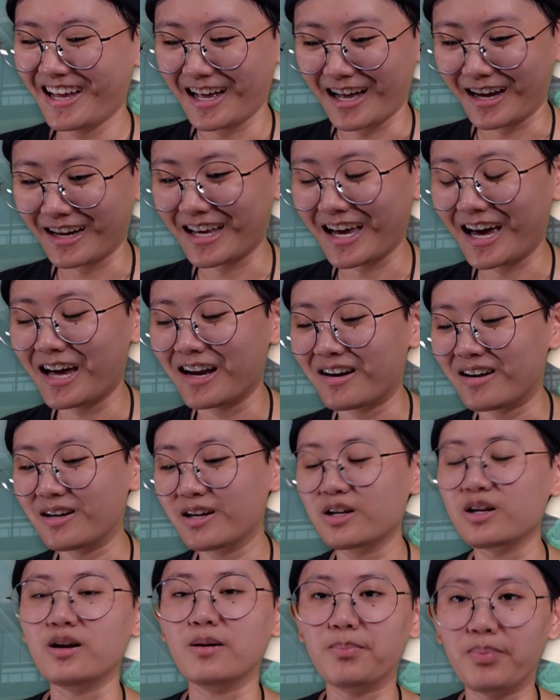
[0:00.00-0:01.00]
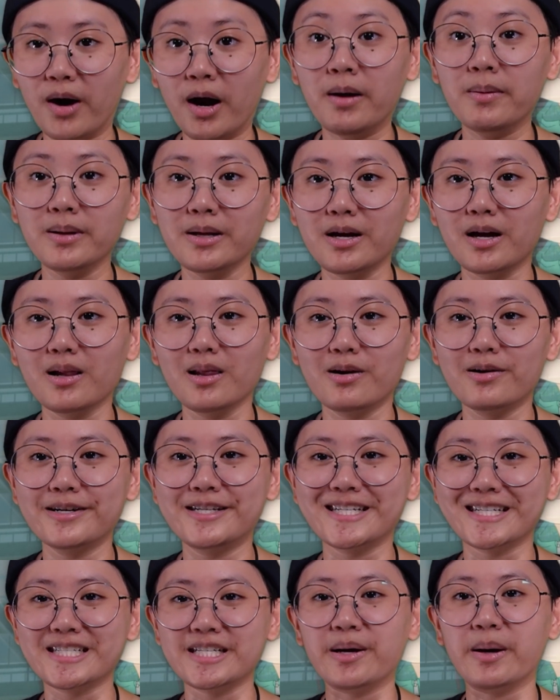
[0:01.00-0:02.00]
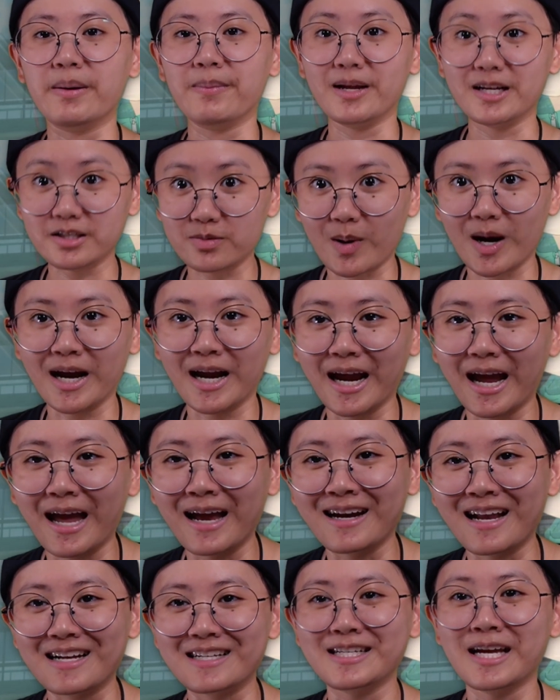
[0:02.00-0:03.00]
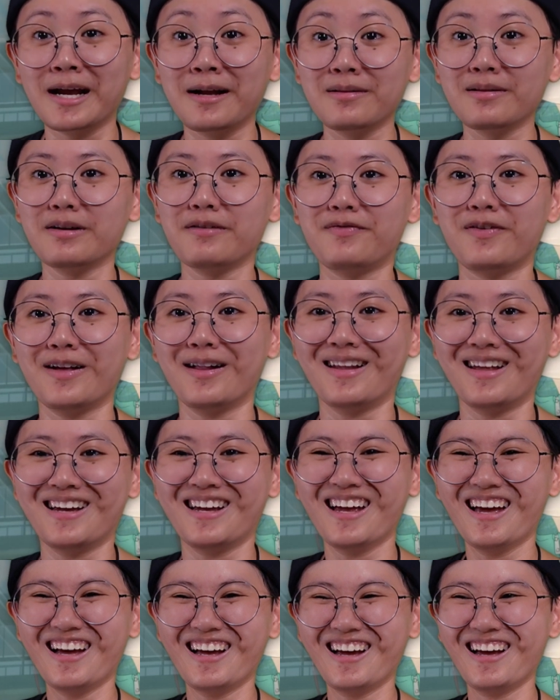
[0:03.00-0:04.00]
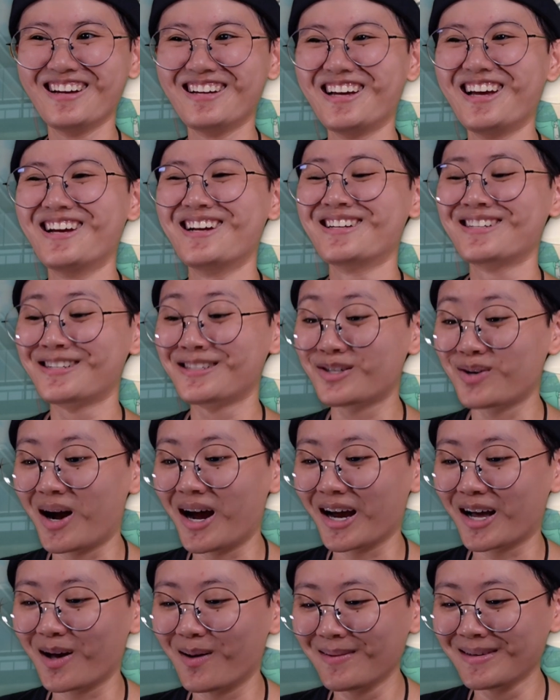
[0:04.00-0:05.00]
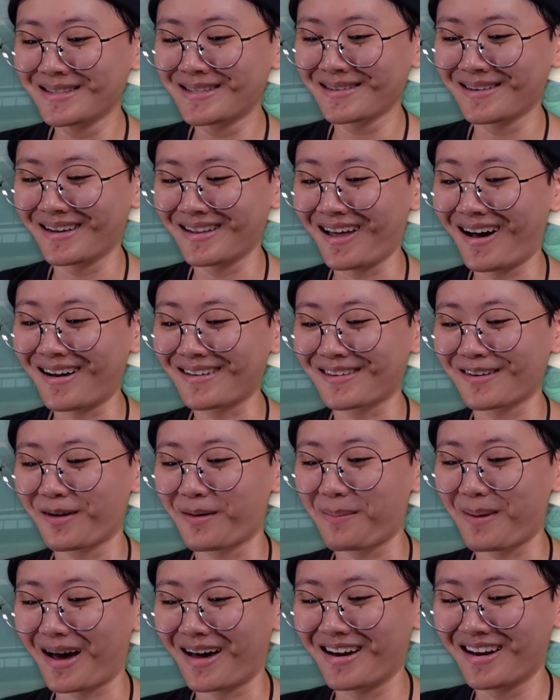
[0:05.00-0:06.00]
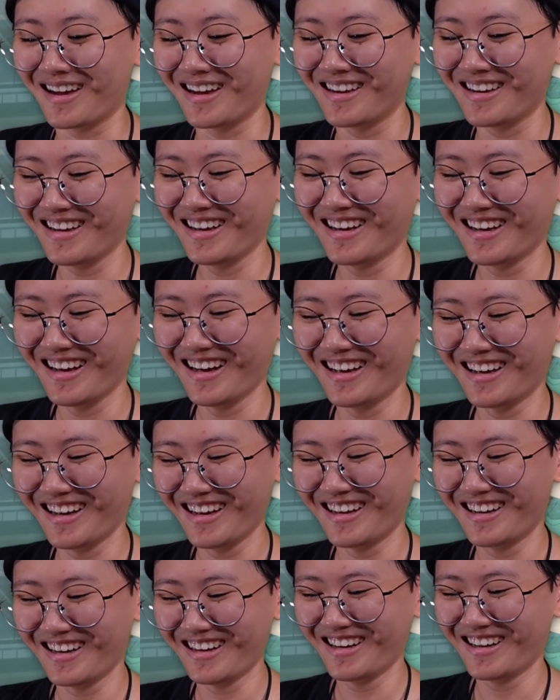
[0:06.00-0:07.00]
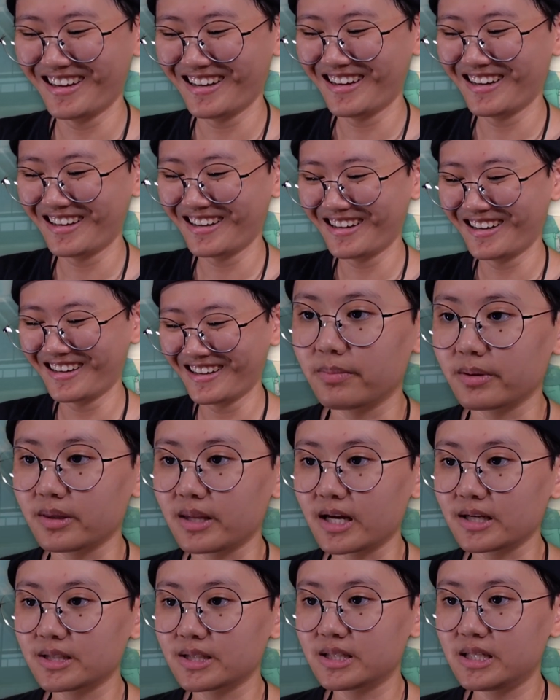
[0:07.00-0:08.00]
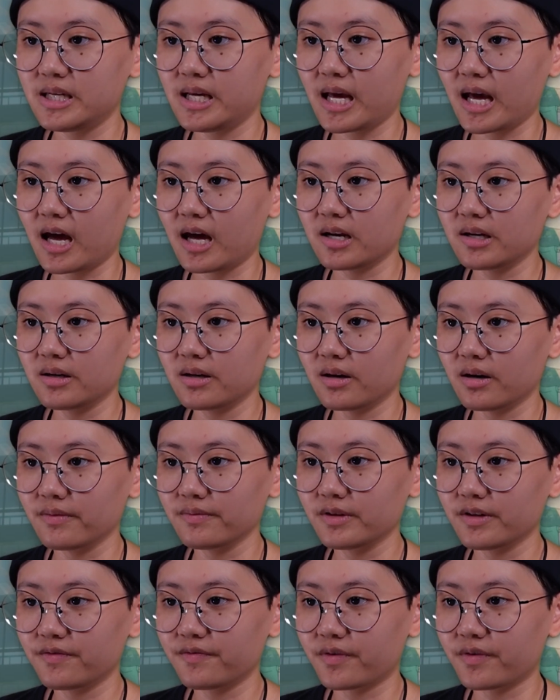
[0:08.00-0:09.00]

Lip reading: Again, you're probably allergic to him. That's why you're getting that tingly feeling. She tried going to the doctor about it. But that's the end of the